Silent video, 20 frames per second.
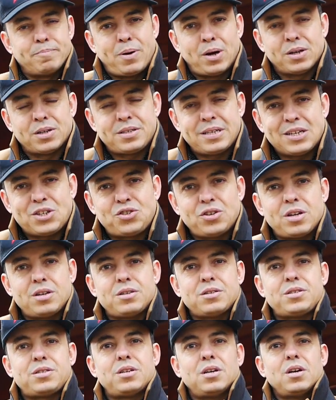and
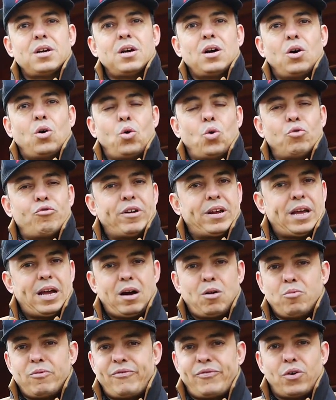politicians, all really
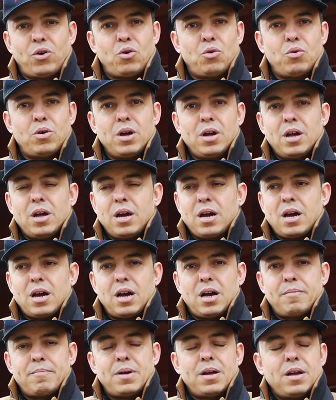helpful.
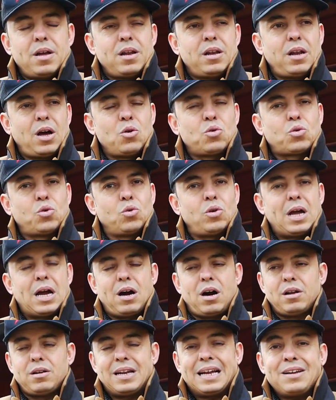Local,
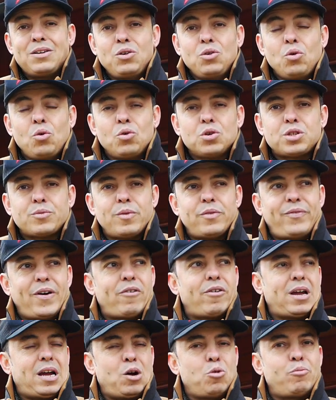our landlords were
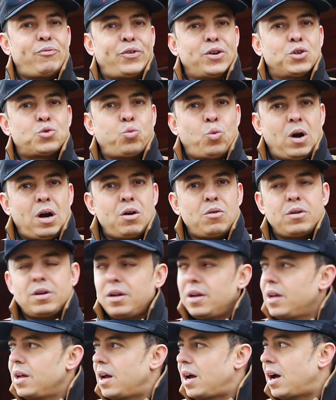very helpful as well.
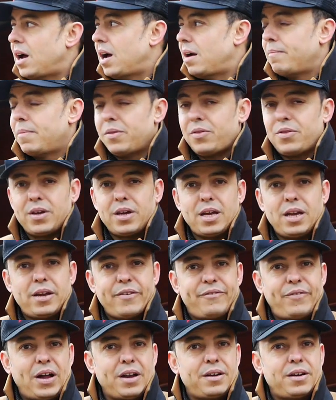The
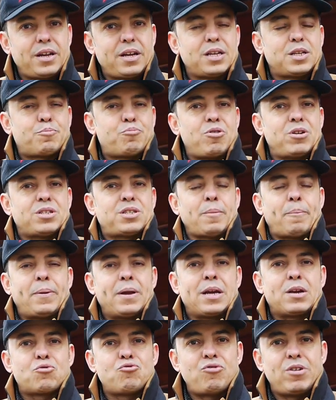funding is
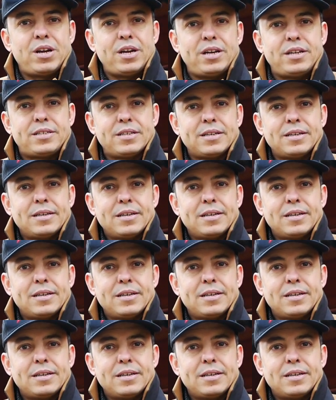principally agreed.